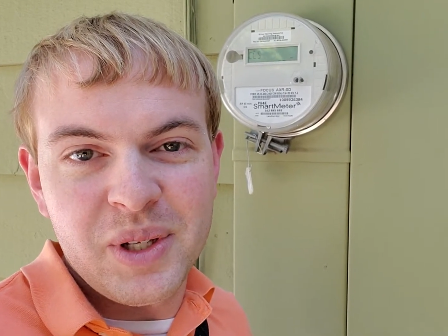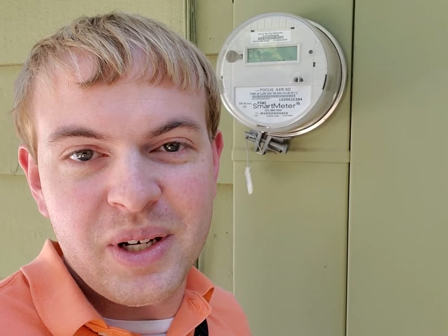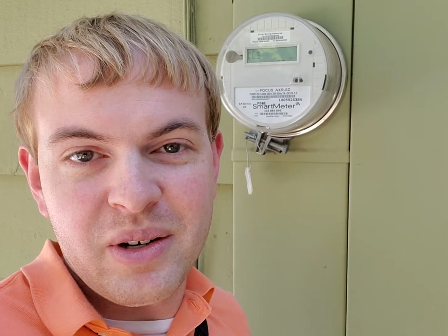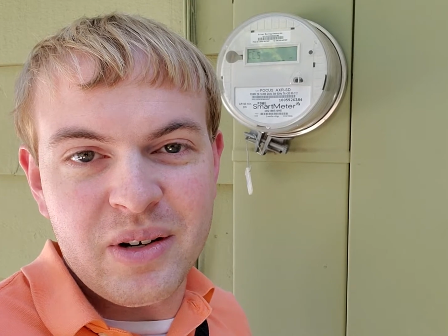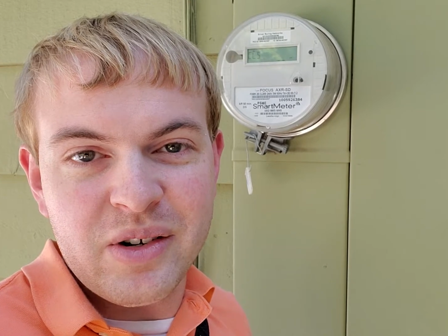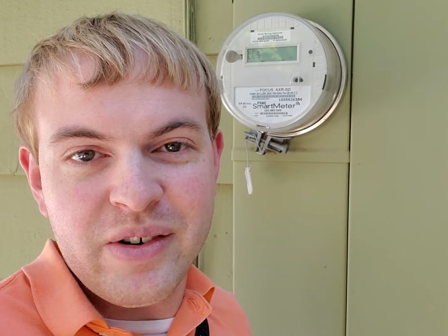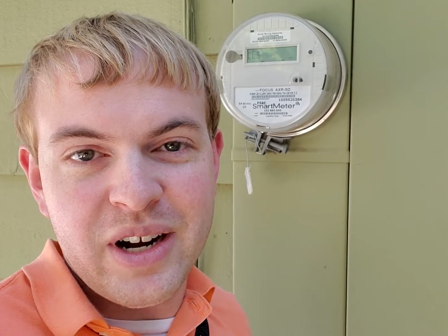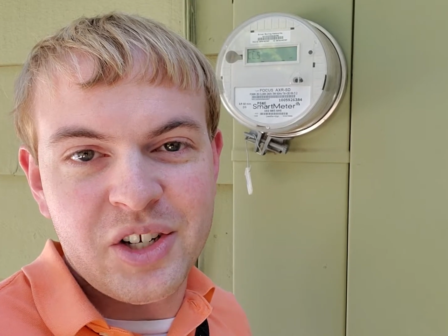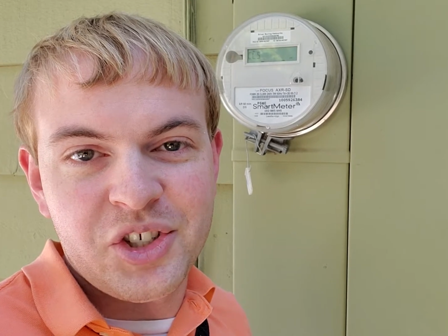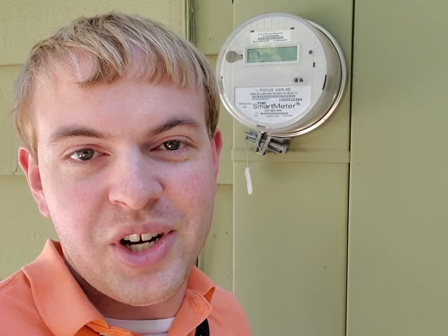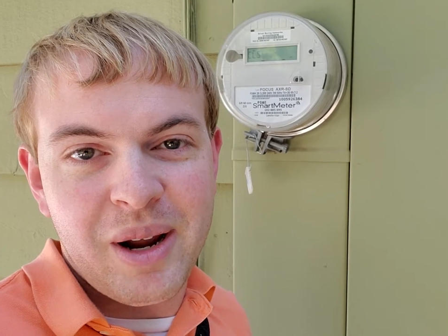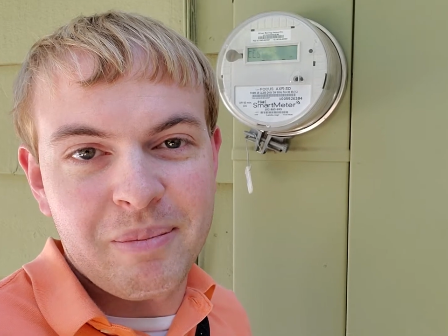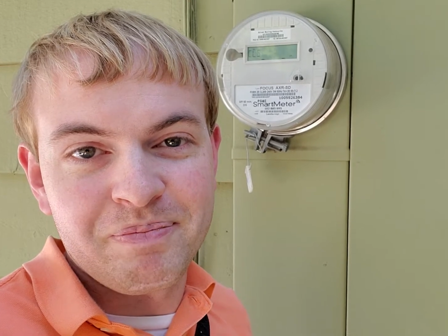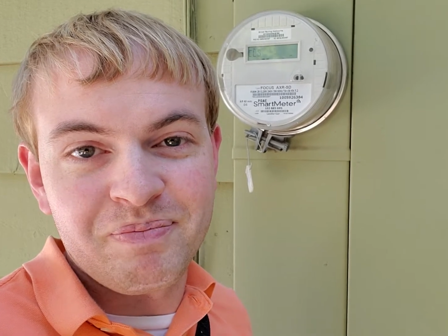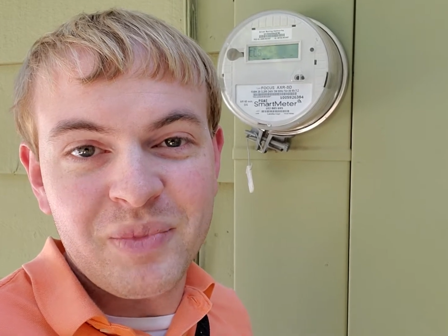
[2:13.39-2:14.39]
then you're in great
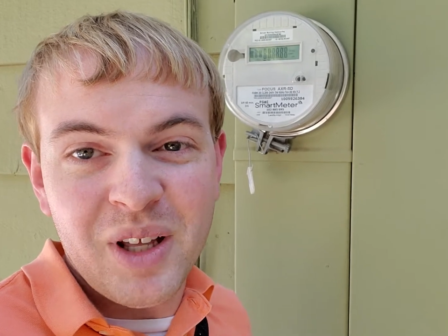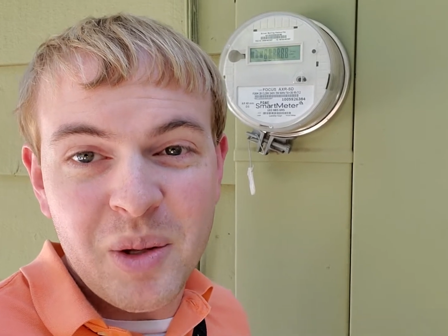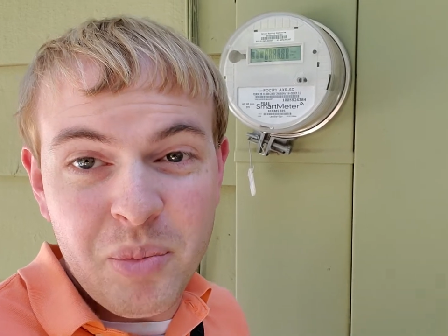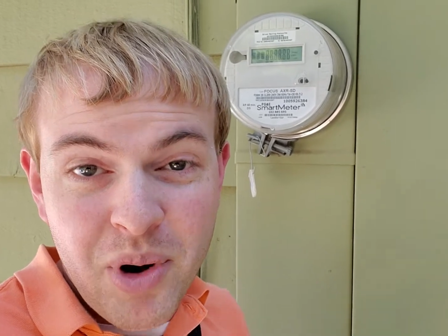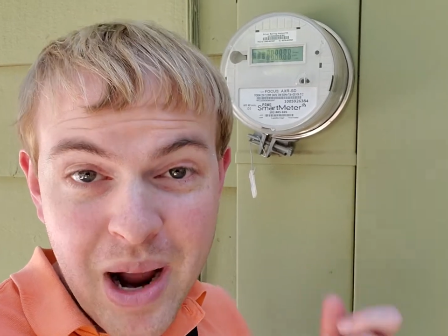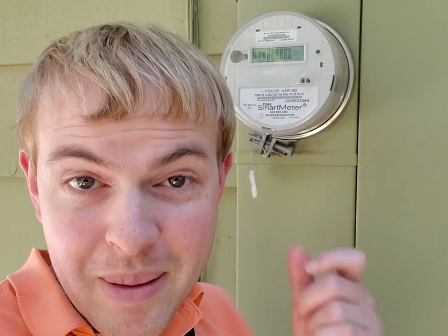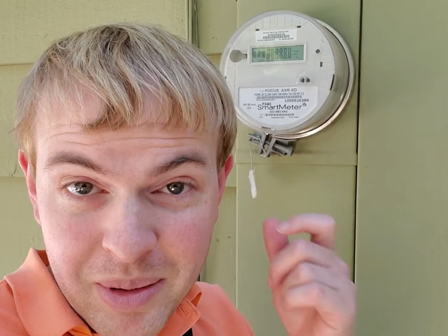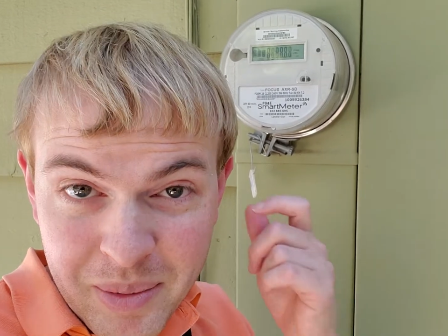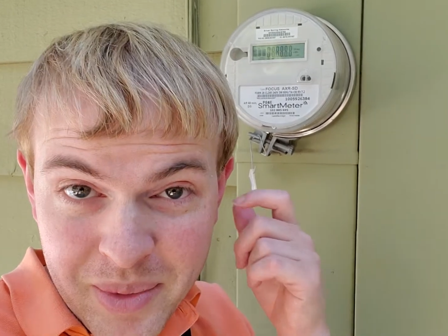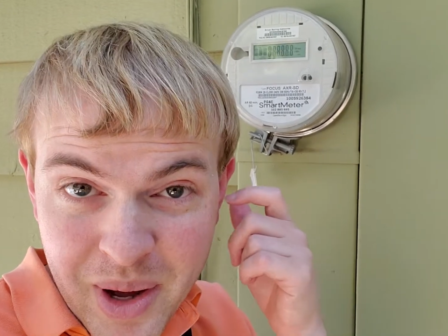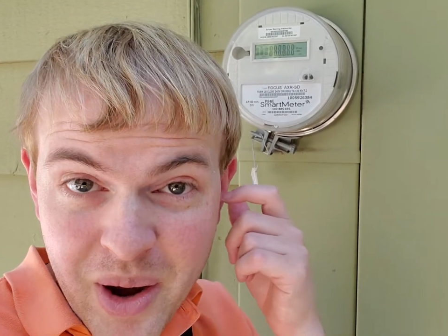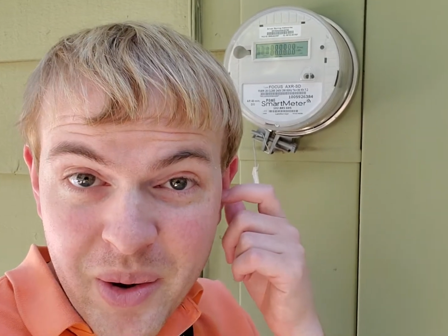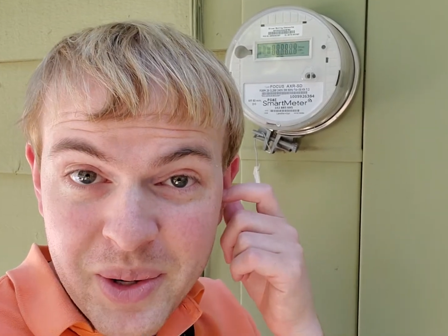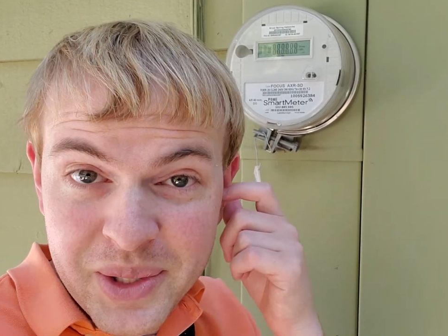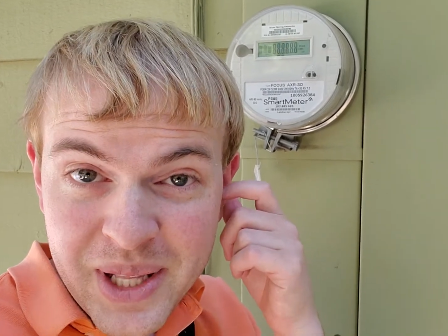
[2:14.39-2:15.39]
shape. The problem,
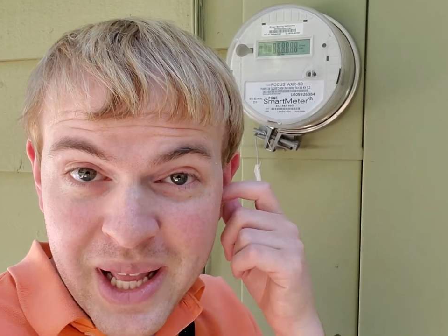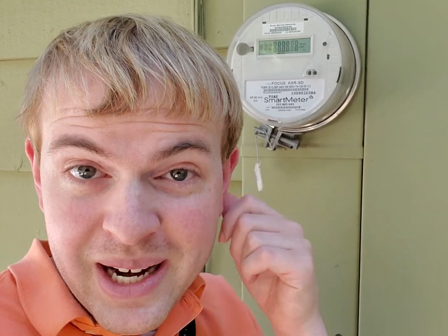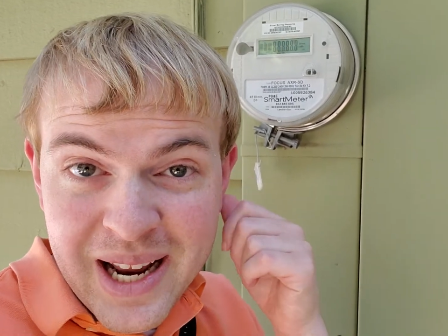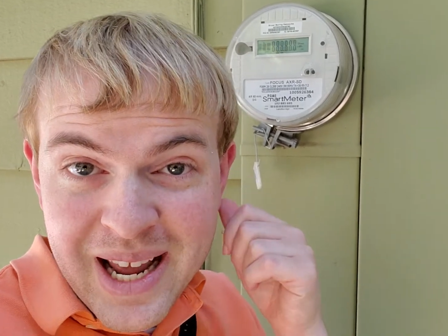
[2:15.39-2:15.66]
though, is that